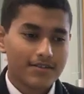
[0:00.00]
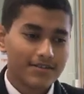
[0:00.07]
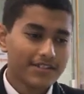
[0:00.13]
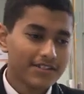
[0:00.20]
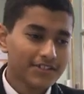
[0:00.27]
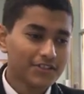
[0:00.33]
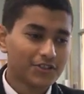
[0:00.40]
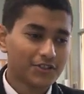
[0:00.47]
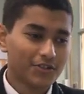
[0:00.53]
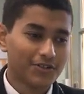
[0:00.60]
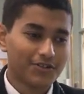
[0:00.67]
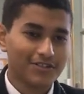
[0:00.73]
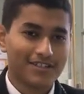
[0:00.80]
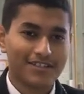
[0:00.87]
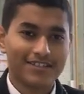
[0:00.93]
This
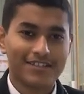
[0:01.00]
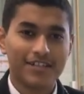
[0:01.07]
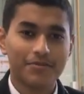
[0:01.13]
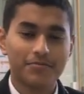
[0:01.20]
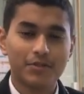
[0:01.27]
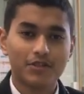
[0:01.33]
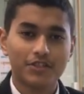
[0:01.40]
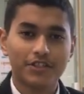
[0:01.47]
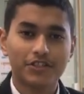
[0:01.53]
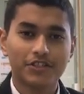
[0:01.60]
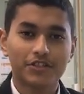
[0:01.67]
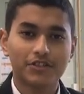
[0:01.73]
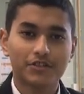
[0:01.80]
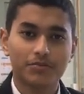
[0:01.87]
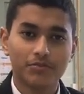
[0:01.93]
ensures that a
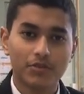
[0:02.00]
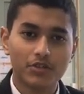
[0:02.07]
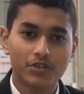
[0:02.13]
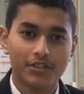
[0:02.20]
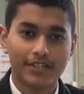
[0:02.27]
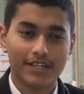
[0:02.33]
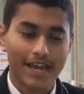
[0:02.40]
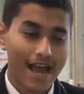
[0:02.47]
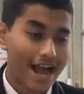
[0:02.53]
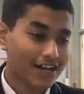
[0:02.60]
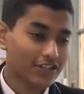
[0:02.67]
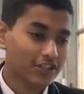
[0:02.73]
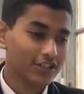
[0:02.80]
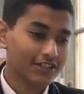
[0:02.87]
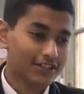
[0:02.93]
musician's music
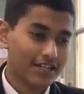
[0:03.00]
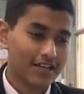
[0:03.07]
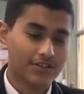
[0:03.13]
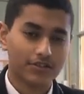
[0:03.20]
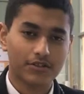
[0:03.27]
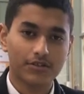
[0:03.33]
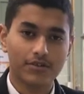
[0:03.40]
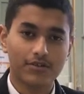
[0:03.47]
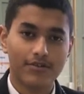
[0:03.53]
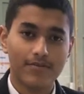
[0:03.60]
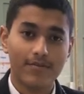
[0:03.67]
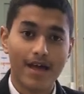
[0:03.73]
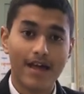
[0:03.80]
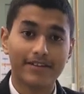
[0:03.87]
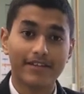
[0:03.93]
actually sounds good
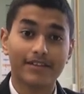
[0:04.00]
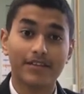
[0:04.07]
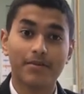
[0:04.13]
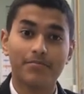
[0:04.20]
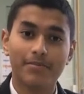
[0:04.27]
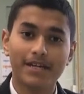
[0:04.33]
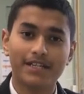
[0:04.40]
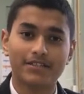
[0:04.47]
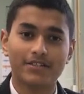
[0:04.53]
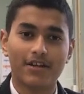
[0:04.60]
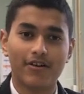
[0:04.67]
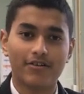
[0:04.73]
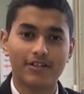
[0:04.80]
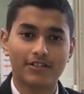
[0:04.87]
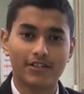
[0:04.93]
and that their beats
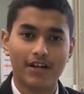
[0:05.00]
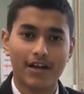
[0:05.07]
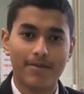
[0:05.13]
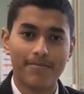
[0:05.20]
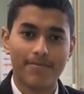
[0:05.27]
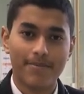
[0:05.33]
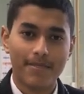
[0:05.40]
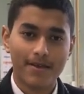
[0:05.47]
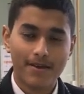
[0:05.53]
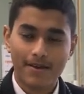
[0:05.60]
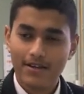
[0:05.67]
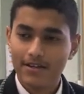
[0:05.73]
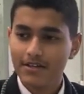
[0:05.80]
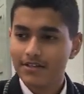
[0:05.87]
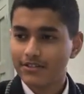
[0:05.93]
are in time.
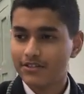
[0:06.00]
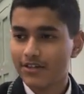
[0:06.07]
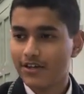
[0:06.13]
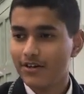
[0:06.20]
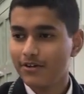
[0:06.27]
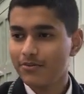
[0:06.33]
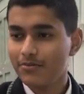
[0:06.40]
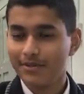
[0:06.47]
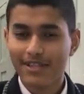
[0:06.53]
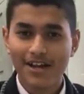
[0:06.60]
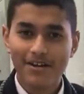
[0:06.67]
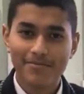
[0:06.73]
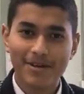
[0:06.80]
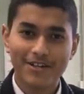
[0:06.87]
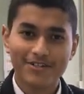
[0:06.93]
So
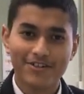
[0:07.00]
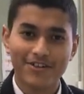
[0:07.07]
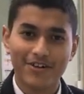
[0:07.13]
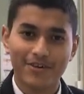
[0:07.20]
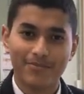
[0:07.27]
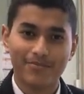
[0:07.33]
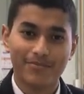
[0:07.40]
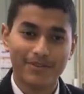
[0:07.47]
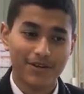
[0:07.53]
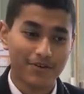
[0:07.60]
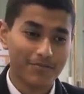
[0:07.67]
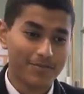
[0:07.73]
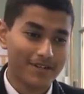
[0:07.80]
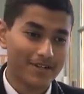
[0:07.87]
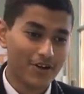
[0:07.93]
without a metronome, there
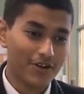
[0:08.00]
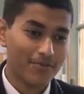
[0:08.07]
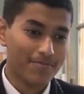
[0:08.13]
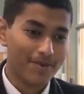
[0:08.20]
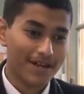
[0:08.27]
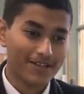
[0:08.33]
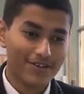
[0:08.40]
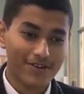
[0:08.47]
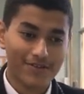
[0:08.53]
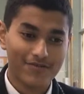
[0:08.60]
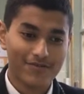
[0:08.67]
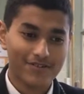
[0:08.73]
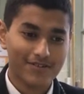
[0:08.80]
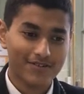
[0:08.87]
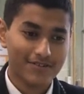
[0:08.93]
would be no
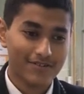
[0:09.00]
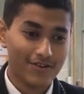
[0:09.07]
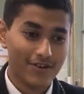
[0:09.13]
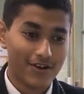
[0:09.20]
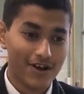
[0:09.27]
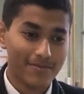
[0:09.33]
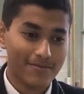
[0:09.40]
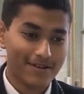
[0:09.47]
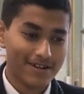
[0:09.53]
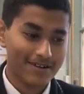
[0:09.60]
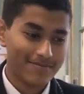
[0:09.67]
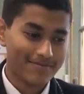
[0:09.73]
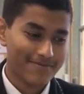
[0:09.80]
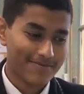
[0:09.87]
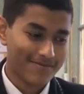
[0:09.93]
Beethoven, no
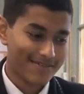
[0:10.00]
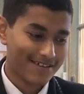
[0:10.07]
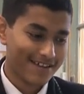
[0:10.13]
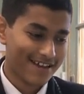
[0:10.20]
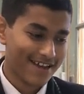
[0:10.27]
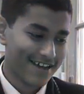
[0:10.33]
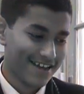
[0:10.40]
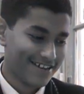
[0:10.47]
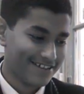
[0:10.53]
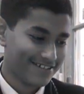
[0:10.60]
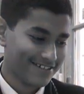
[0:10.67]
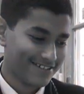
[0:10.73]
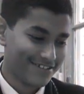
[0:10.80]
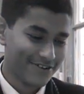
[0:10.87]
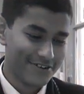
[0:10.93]
Eminem,
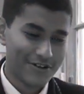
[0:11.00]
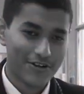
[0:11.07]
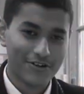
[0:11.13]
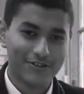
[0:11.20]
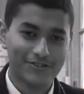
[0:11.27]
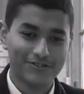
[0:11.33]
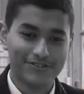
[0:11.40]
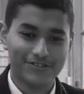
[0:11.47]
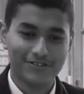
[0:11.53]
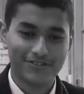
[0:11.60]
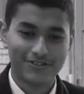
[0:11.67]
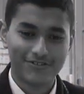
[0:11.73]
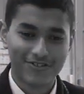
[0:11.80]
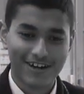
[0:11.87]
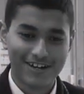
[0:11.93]
and no
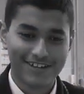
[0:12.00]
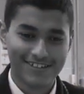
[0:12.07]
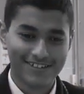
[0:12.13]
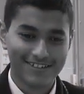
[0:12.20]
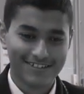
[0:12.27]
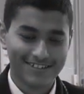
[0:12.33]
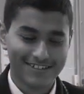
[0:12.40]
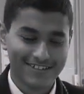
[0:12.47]
Drake.